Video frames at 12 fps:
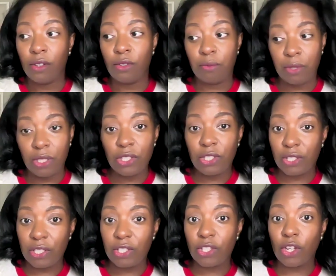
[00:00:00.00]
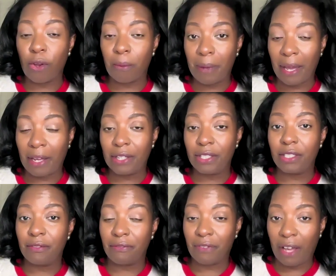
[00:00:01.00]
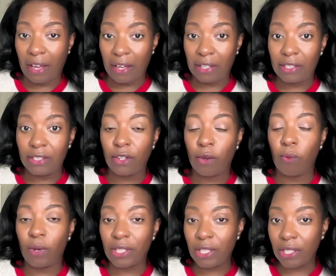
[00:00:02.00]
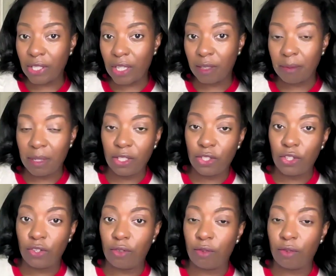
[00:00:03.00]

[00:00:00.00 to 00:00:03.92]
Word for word: You really just need to go back and define what success means to